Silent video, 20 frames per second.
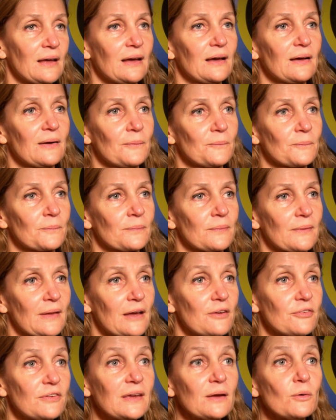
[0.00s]

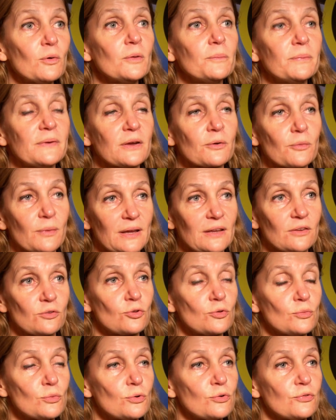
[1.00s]
I think it would be great
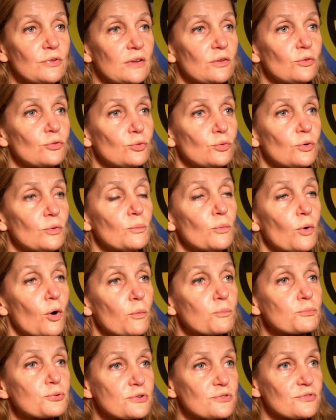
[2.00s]
to move into a
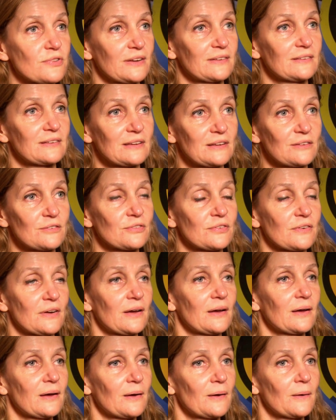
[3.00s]
more preventive
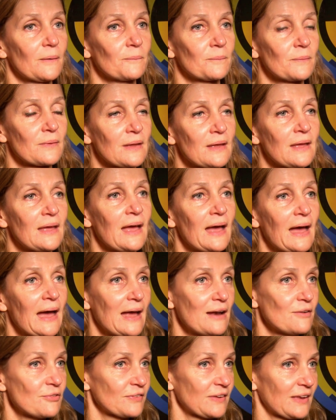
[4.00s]

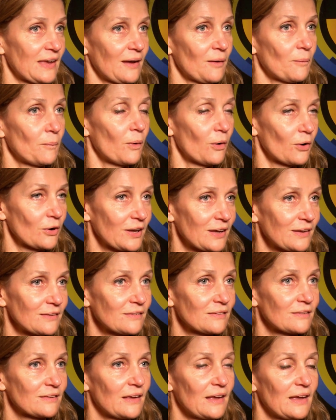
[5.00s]
healthcare
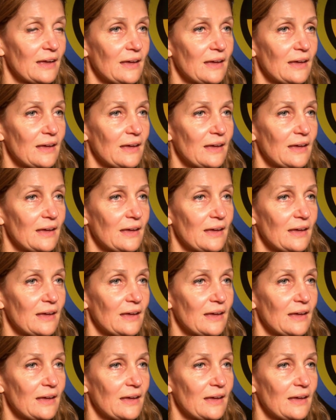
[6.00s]
market,